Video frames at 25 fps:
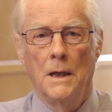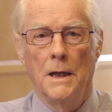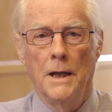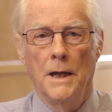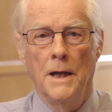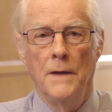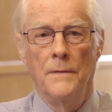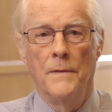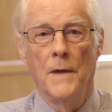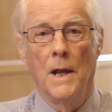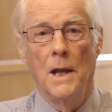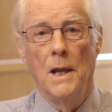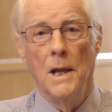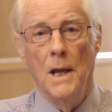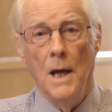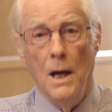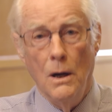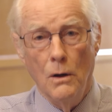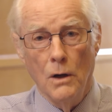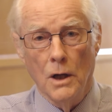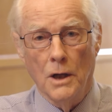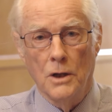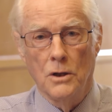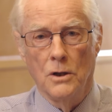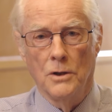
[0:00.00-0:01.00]
In the
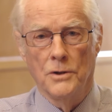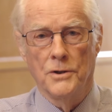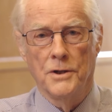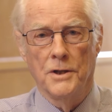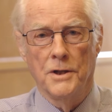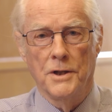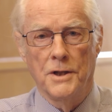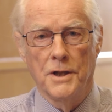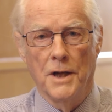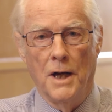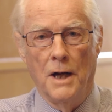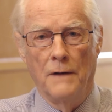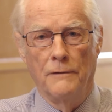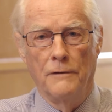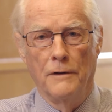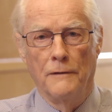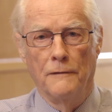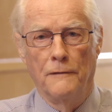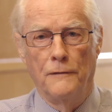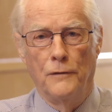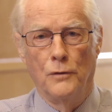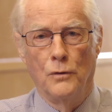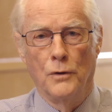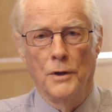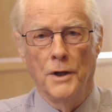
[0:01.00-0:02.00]
lower conjunctiva and
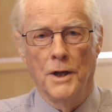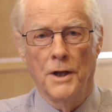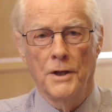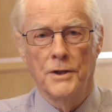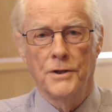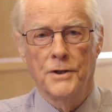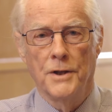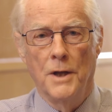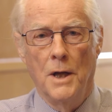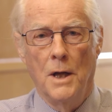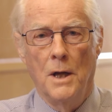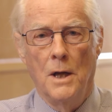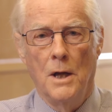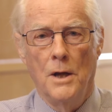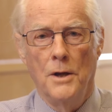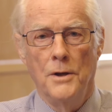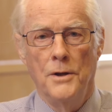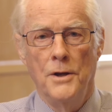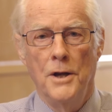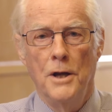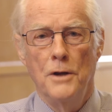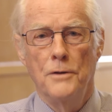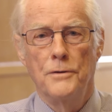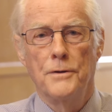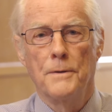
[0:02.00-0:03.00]
fornix,
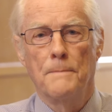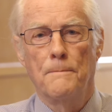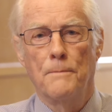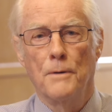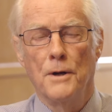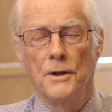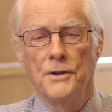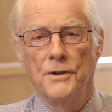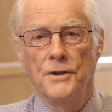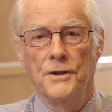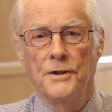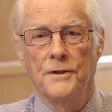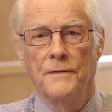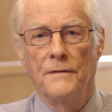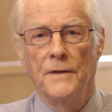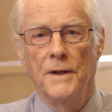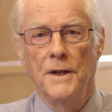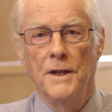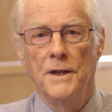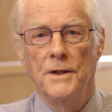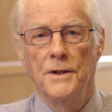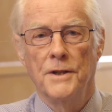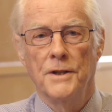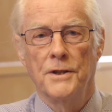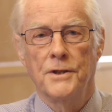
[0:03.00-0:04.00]
note the presence of
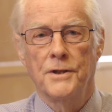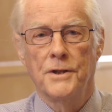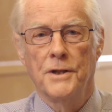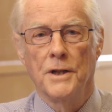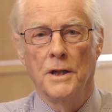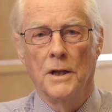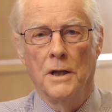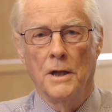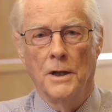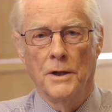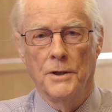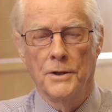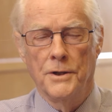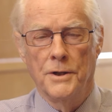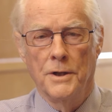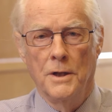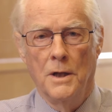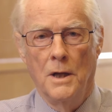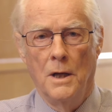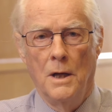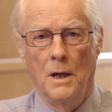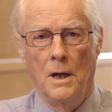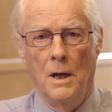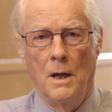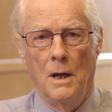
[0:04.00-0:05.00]
any discharge.
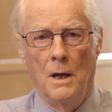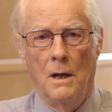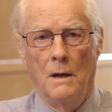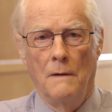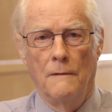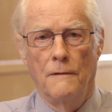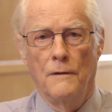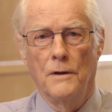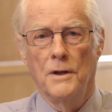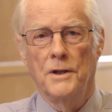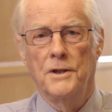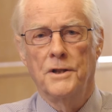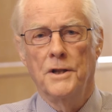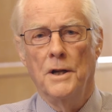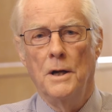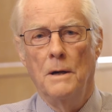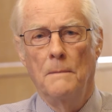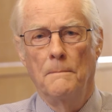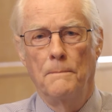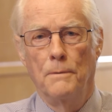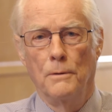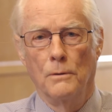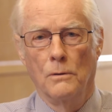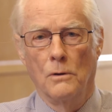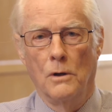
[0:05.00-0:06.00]
For
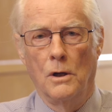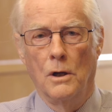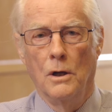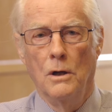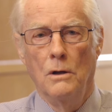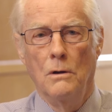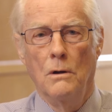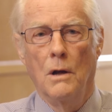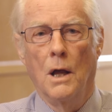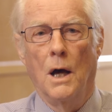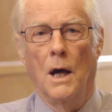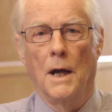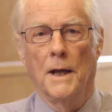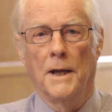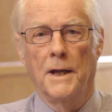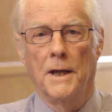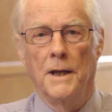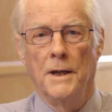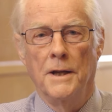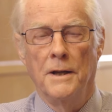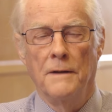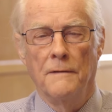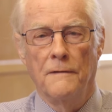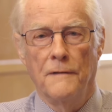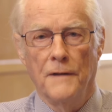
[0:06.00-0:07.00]
example, glue-like in
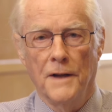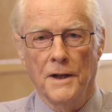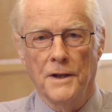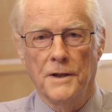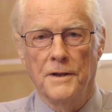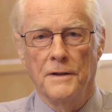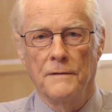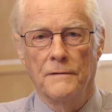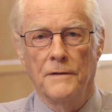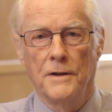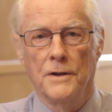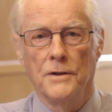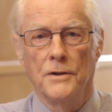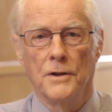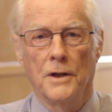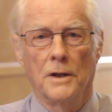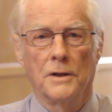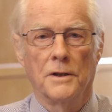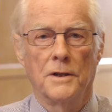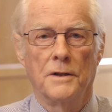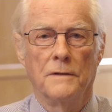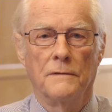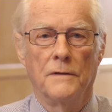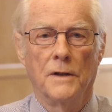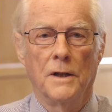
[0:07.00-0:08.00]
infective
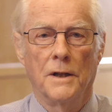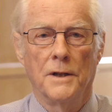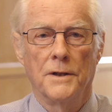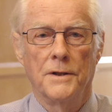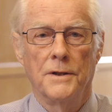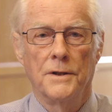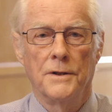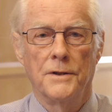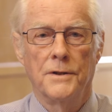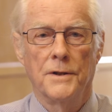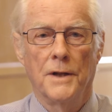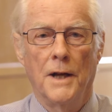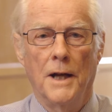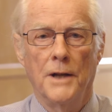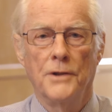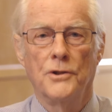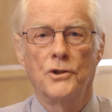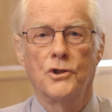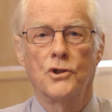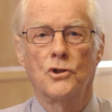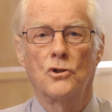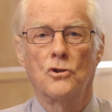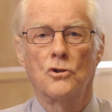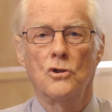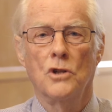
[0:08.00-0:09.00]
conjunctivitis and
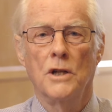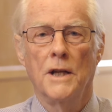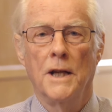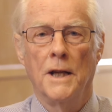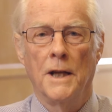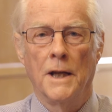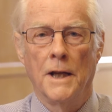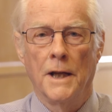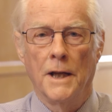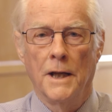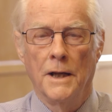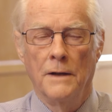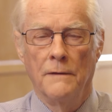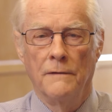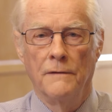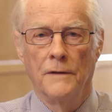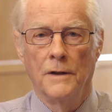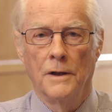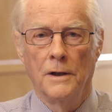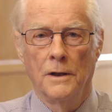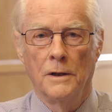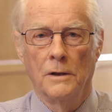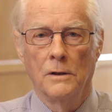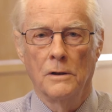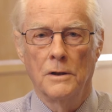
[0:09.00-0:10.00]
stringy in
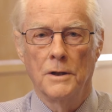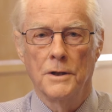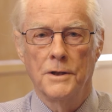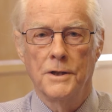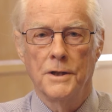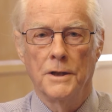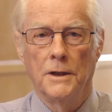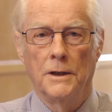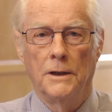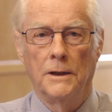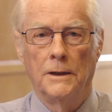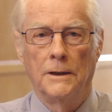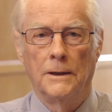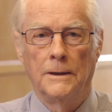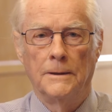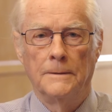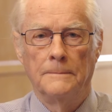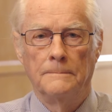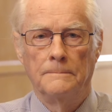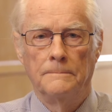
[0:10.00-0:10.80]
vernal catarrh.